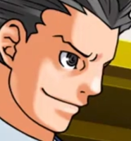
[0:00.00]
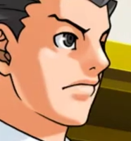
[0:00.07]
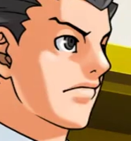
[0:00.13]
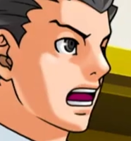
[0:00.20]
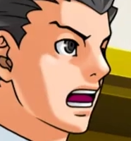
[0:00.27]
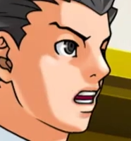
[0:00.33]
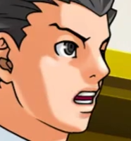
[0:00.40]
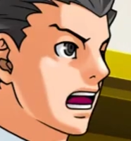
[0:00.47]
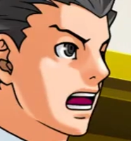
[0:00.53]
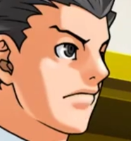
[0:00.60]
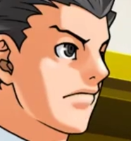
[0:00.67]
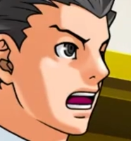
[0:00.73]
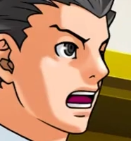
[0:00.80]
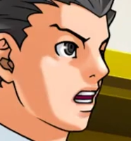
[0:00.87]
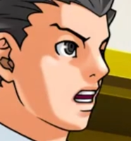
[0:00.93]
It's
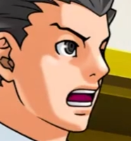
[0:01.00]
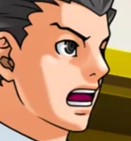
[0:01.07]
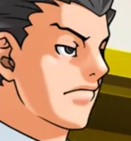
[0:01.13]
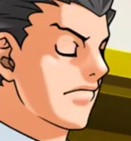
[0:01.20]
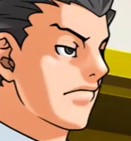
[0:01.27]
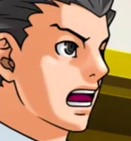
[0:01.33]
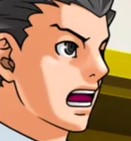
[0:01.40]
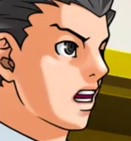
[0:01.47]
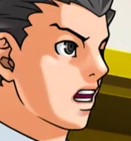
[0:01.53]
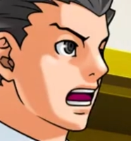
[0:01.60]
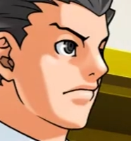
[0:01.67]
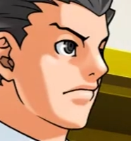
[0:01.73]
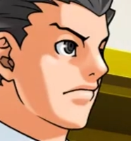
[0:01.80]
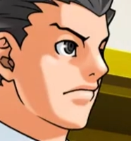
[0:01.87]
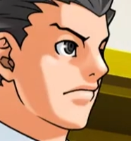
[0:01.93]
simple. This clock
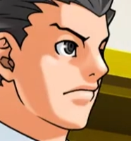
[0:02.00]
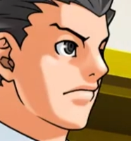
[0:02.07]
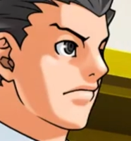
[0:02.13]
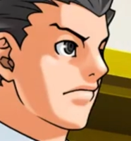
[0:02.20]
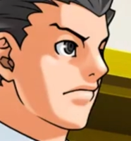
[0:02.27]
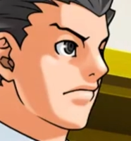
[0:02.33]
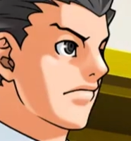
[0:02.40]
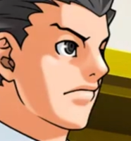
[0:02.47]
was never in any